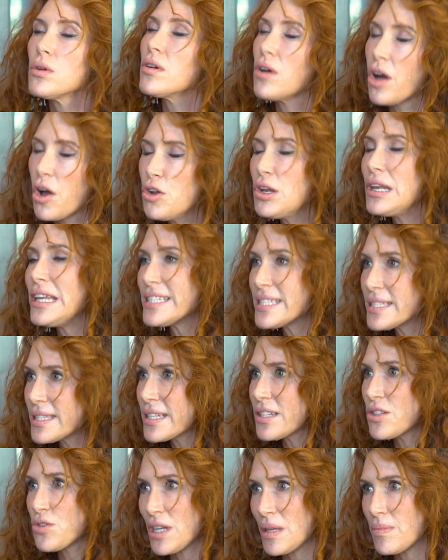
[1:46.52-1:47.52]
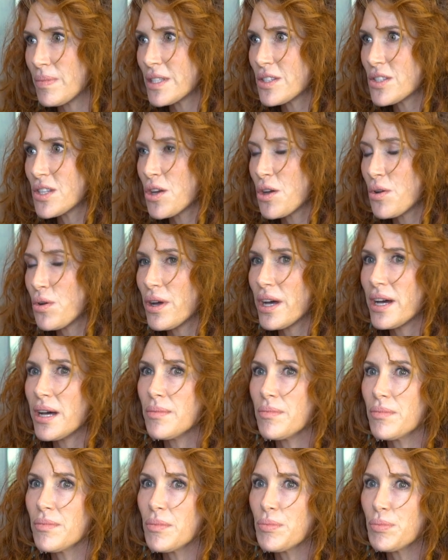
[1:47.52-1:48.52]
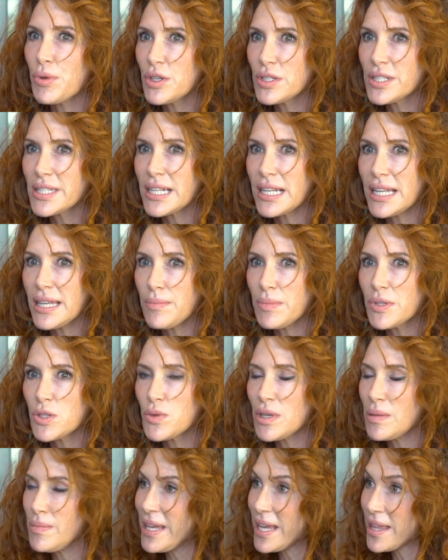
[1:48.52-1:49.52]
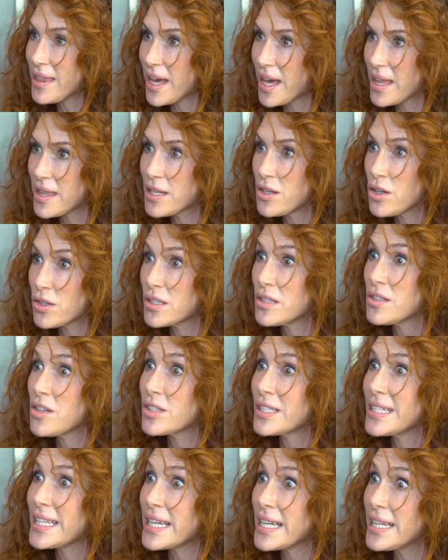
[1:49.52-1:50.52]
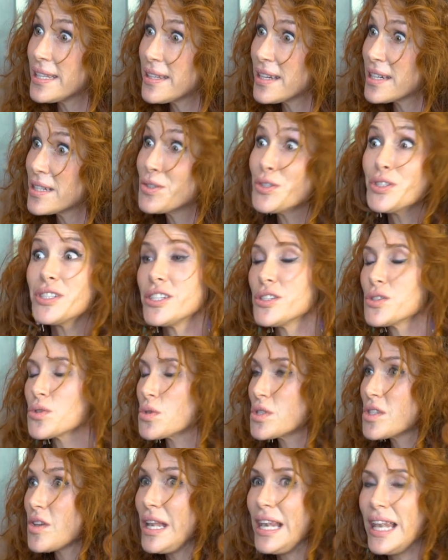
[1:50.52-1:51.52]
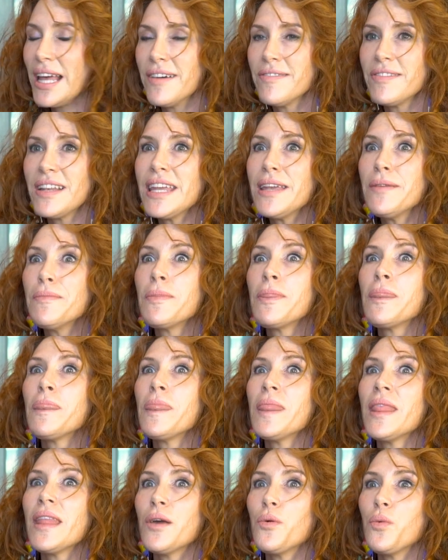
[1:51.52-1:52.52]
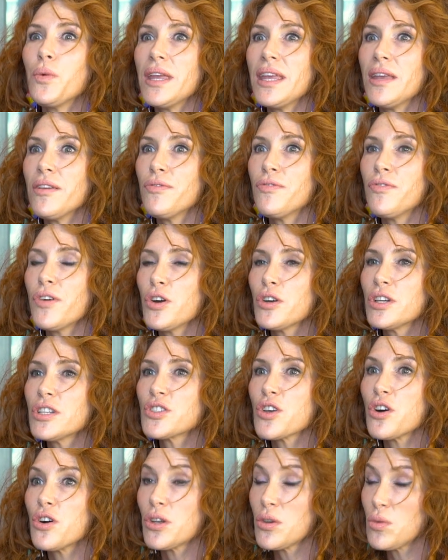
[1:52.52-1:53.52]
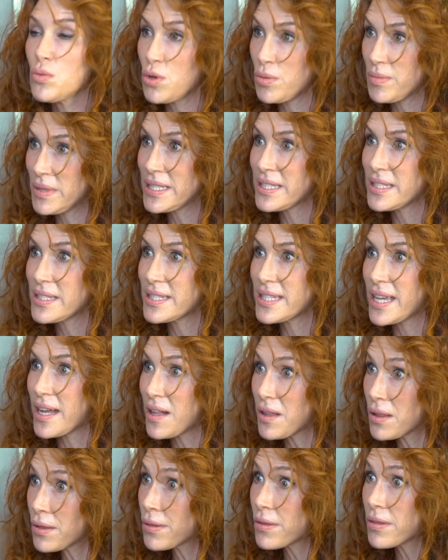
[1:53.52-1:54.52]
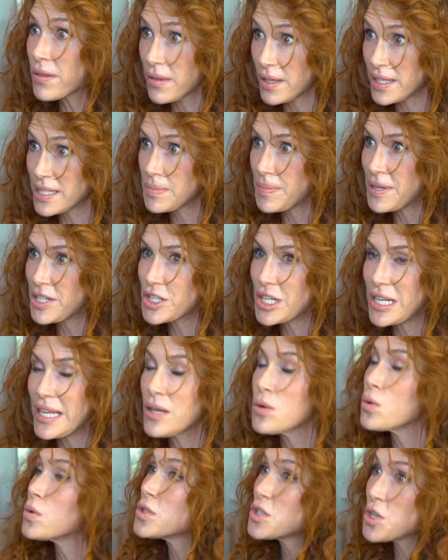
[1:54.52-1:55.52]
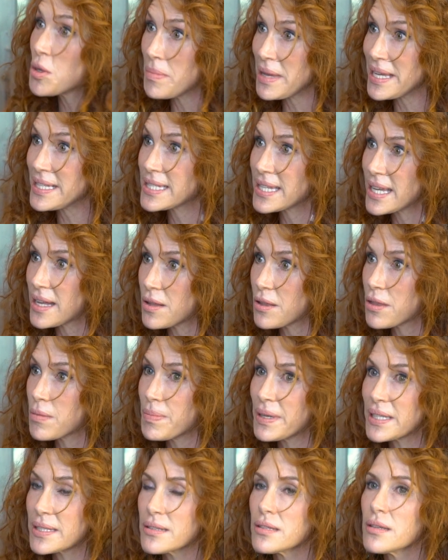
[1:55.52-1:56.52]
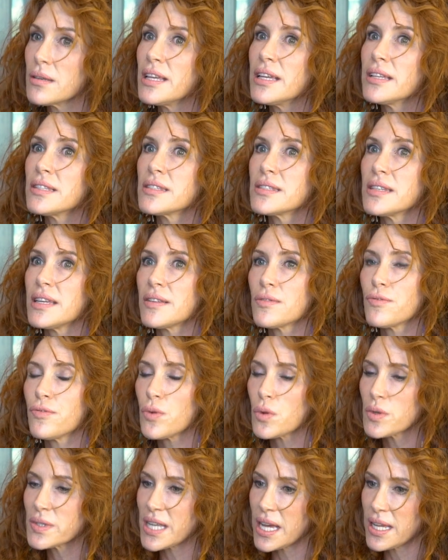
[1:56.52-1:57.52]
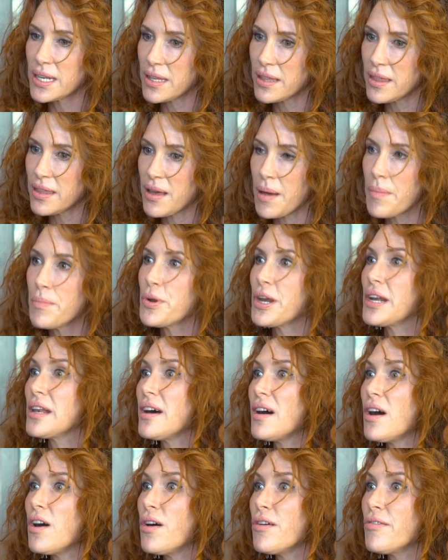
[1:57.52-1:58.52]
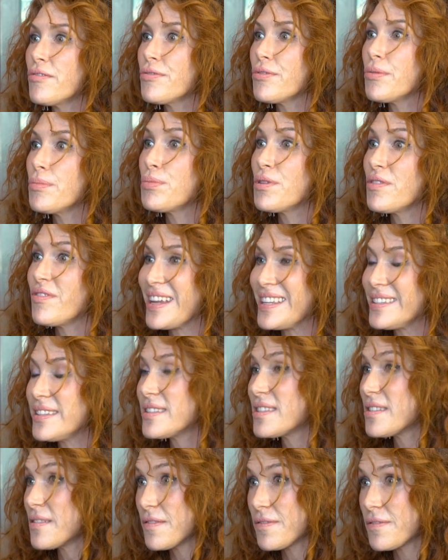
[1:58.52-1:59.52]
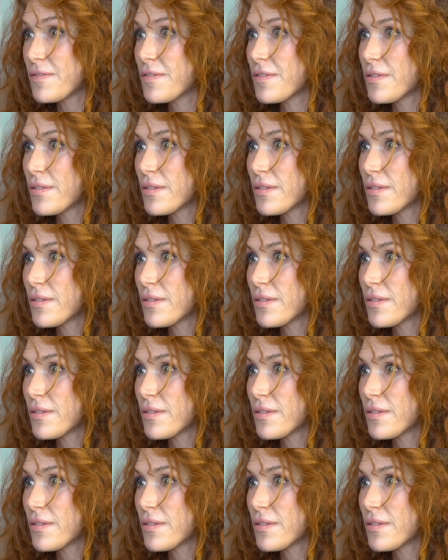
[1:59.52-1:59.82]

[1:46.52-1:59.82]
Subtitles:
holistic treatment. So personally, between me and the other doctor, Dr. Rita, she's also lovely, we focus on women's health, especially also men's health, but it falls under the umbrella of preventative